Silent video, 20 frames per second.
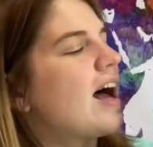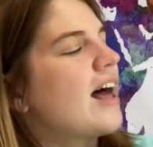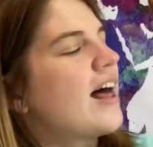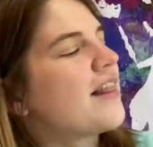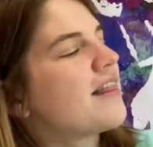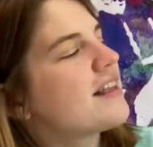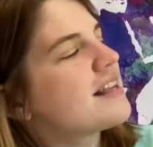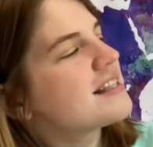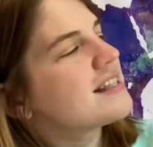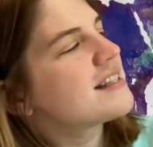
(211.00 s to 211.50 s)

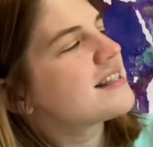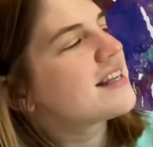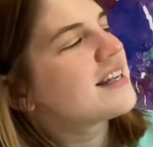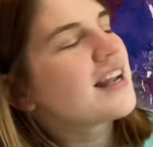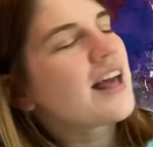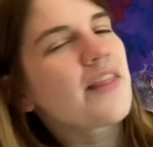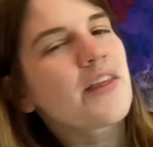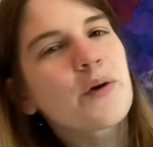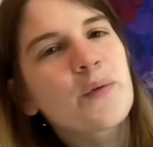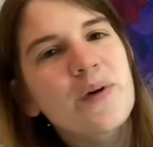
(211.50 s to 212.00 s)
This is
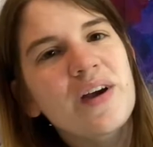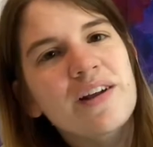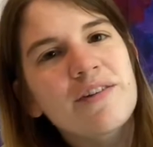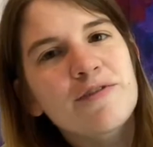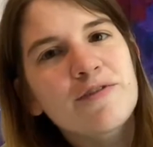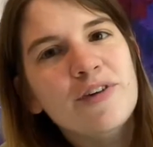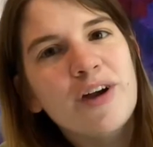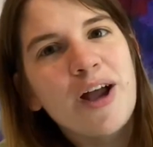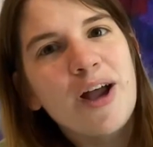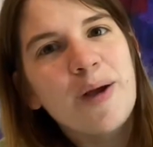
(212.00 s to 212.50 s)
another one
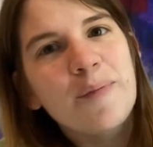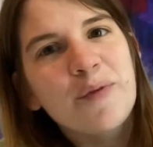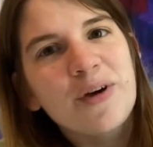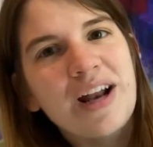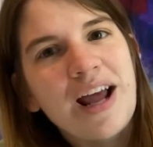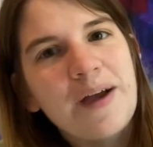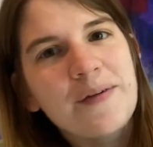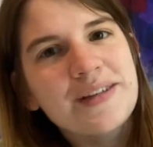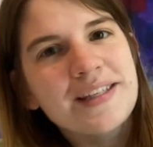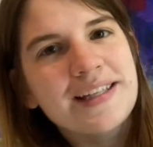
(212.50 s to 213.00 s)
from when
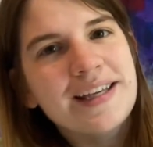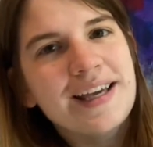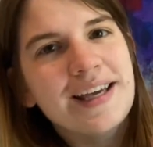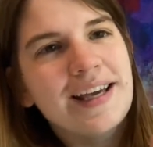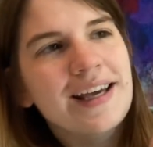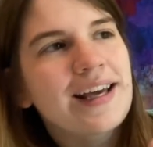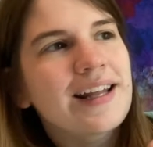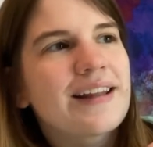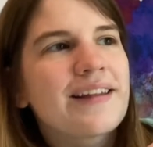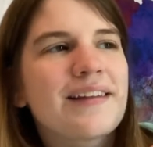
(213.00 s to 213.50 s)
I was a
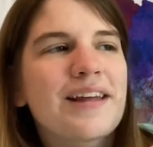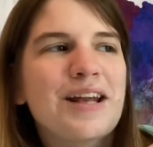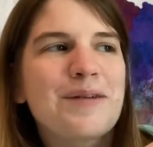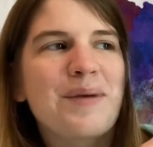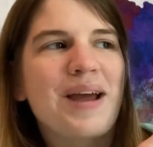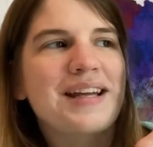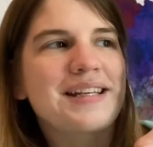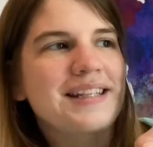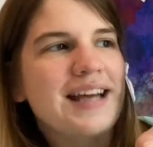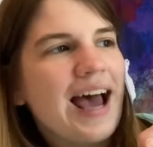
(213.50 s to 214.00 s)
kid, and then
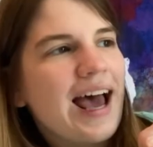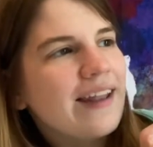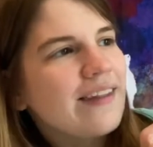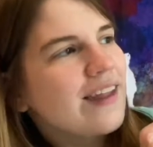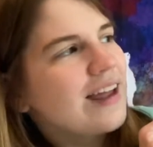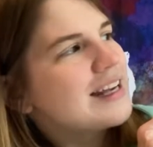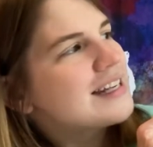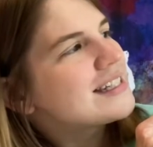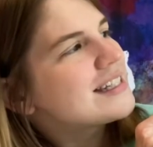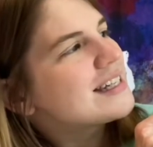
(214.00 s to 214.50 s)
my dad
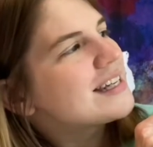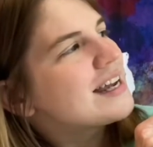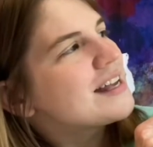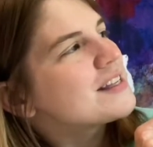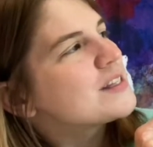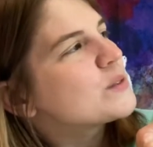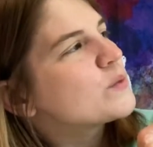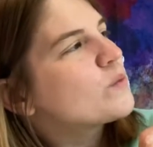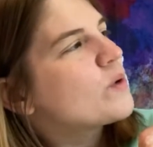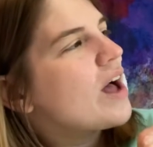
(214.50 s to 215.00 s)
liked it
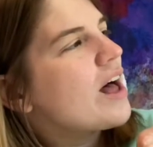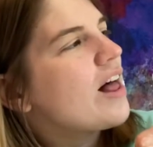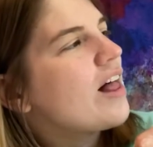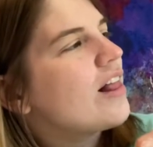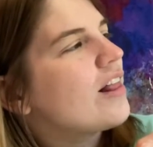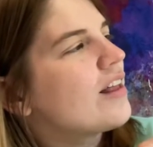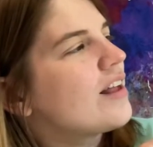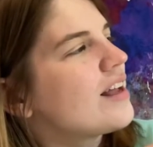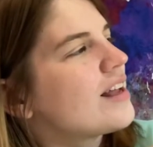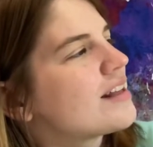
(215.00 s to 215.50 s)
as
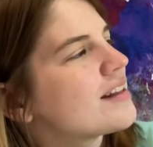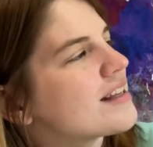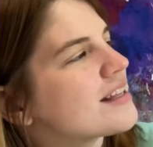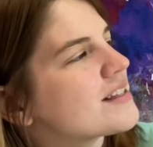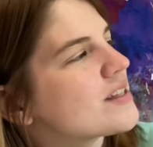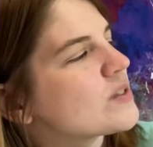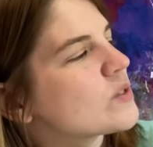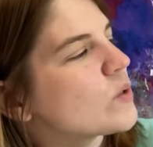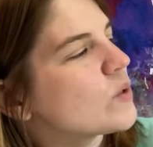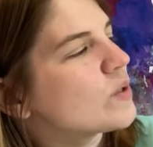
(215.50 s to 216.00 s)
well. And this
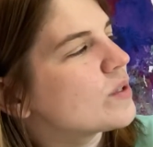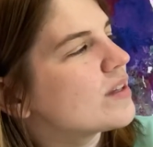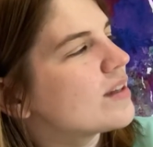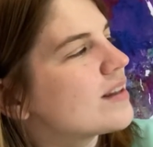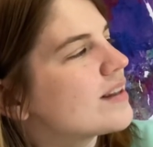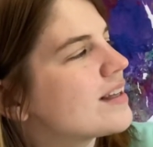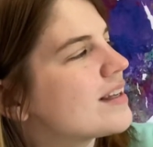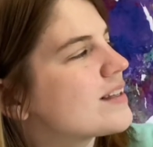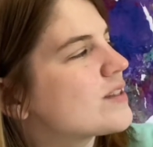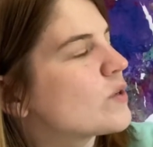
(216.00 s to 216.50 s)
is
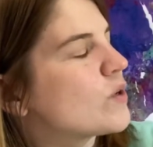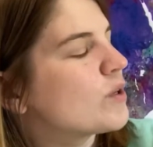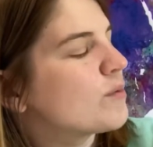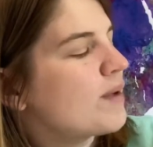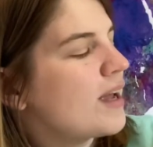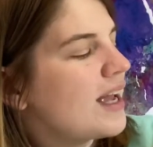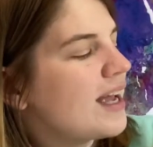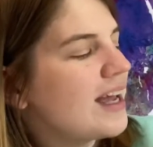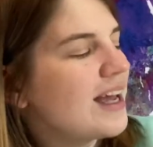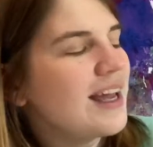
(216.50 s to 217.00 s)
This Old
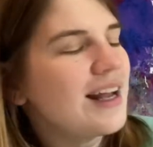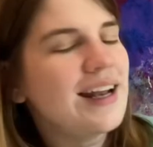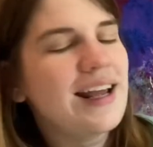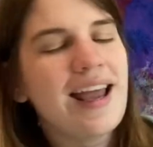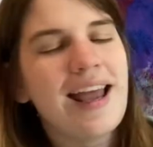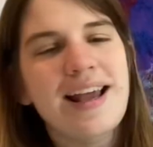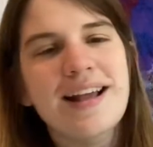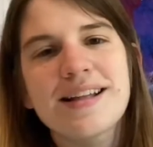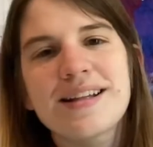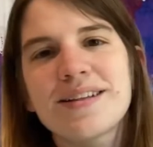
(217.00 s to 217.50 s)
Man,
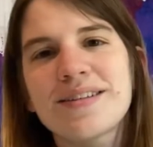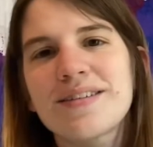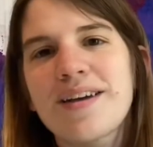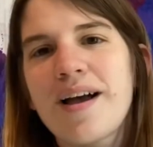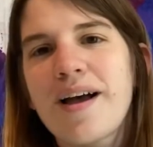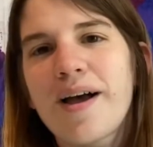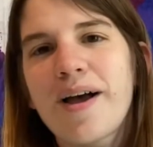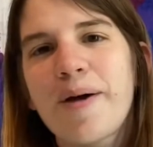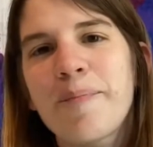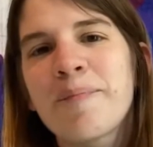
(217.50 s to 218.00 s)

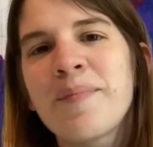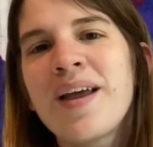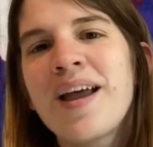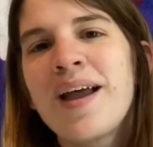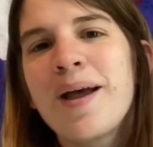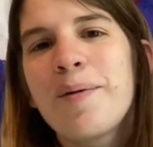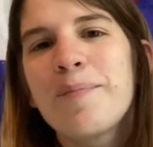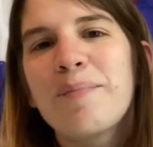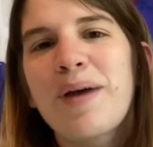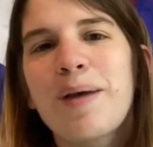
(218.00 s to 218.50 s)
and
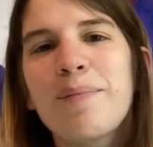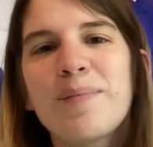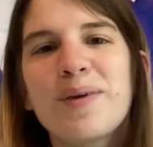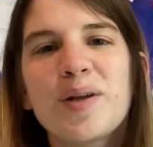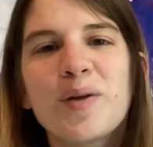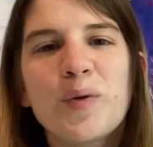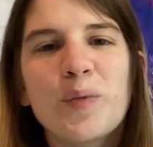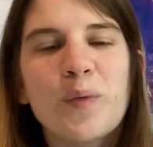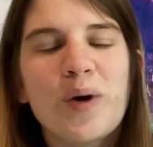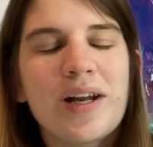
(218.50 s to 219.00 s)
my
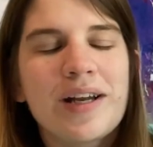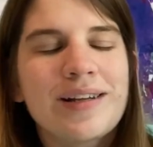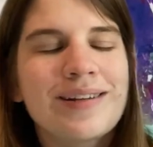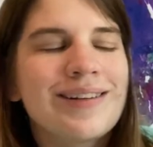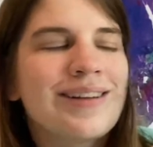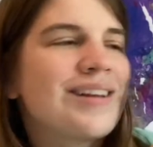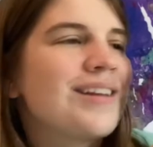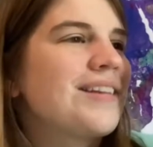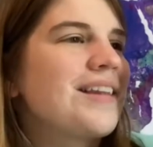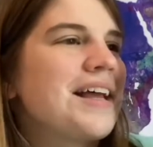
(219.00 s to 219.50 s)
middle
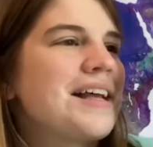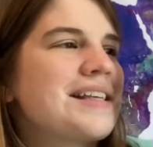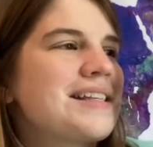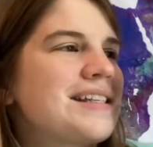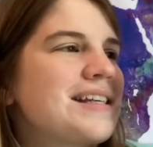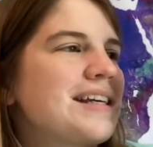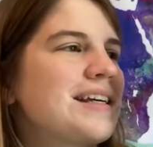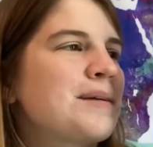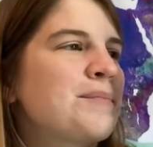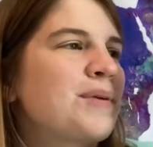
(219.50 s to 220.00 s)
one likes
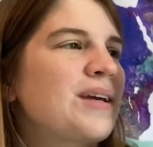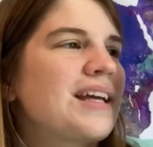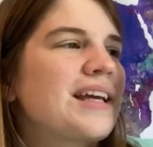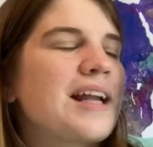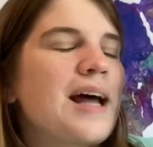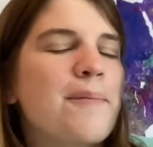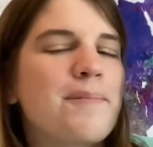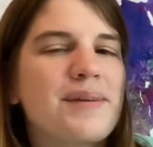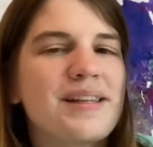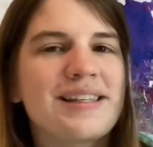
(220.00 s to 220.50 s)
to pick it
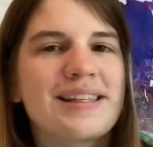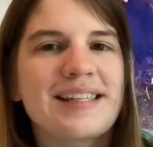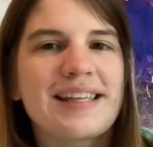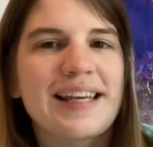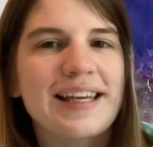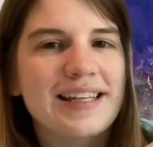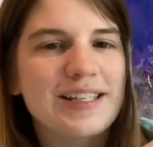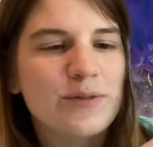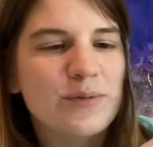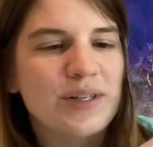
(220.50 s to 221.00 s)
up and sing
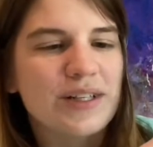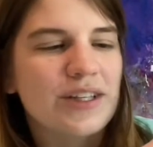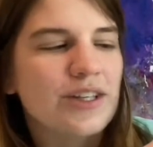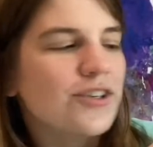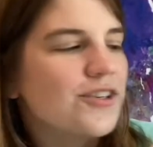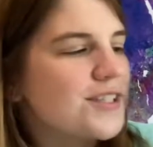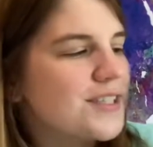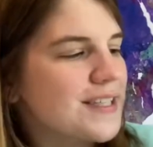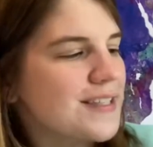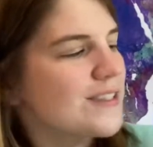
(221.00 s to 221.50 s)
it to her
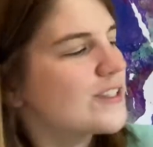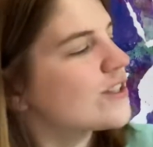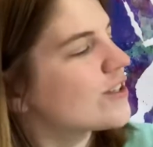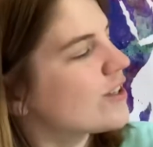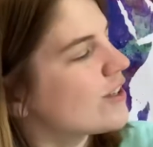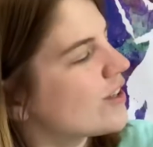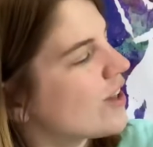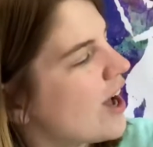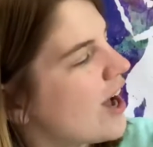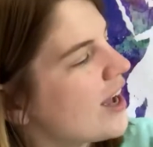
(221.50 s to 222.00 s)
little sister a
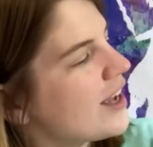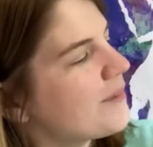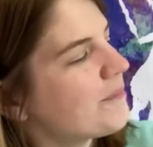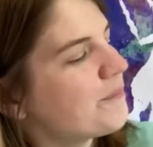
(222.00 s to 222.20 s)
lot.